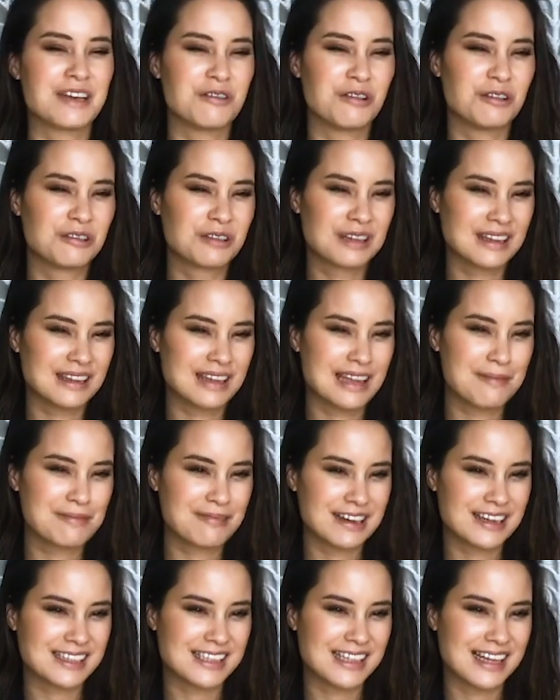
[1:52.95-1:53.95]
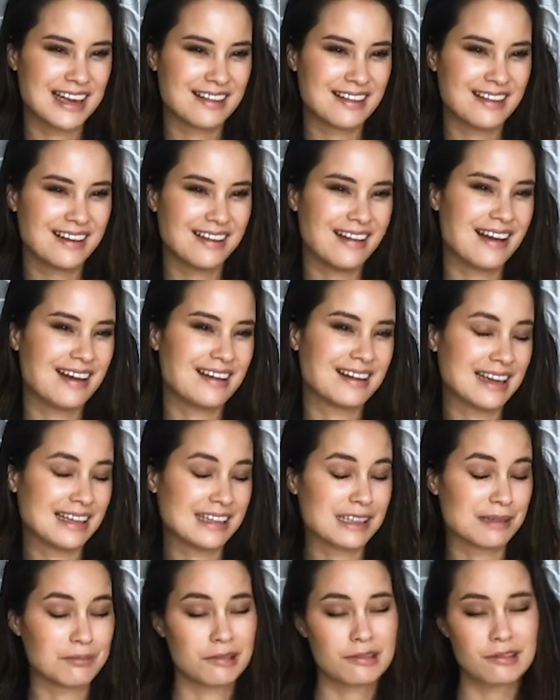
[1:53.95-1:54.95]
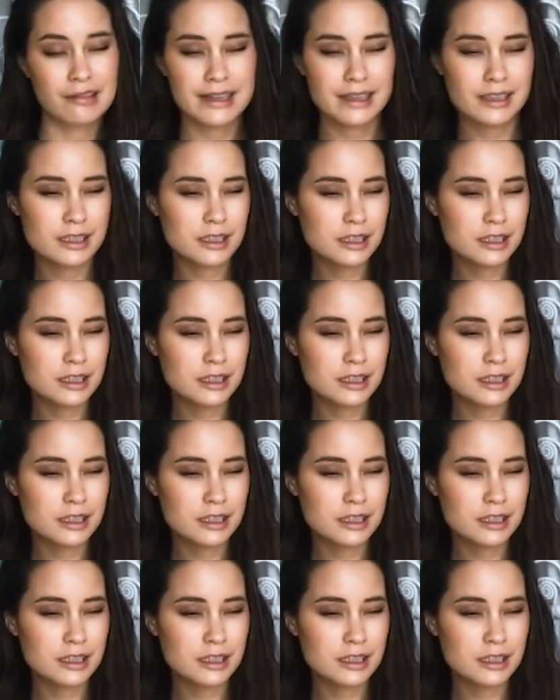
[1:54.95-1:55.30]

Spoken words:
you all collaborate together and get some great